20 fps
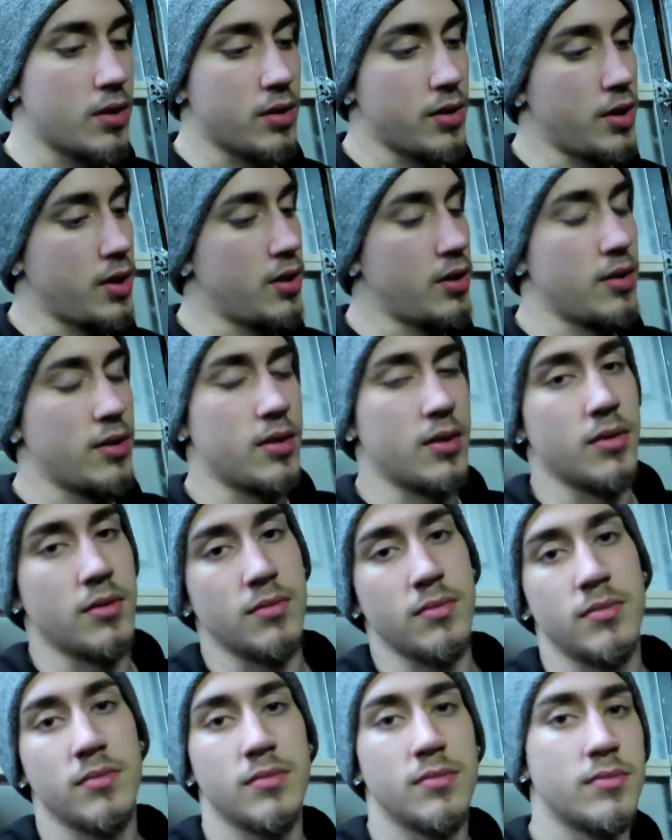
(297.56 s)

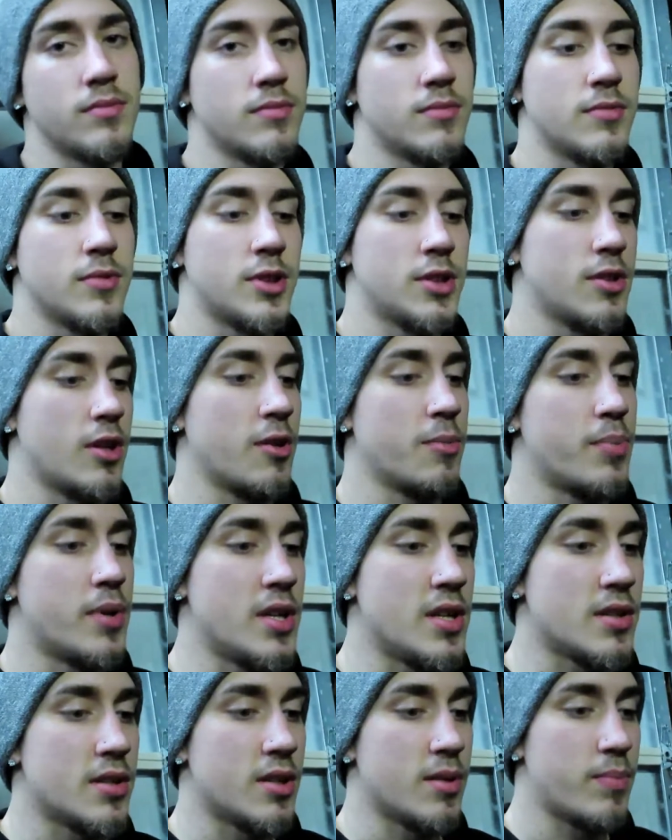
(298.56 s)
and start
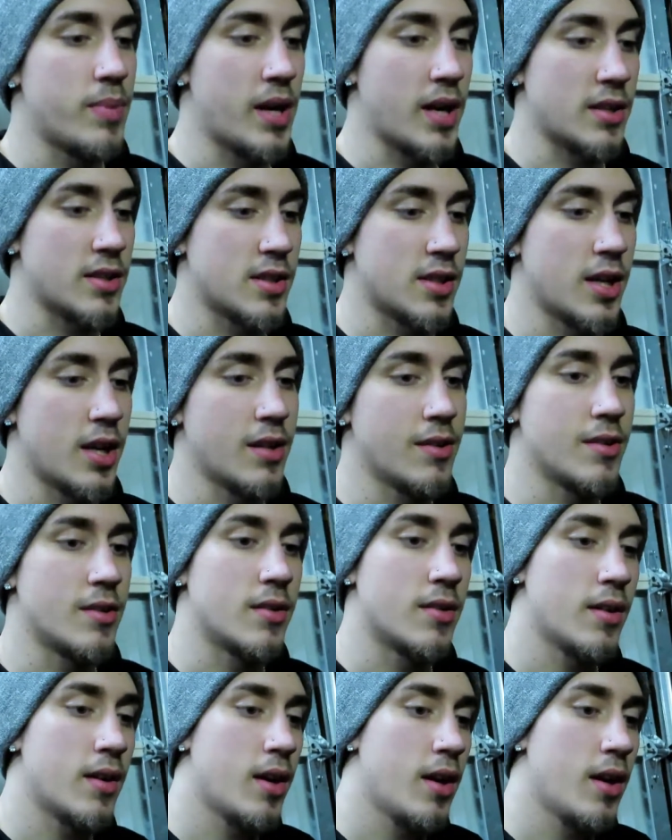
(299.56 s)
piecing it back together.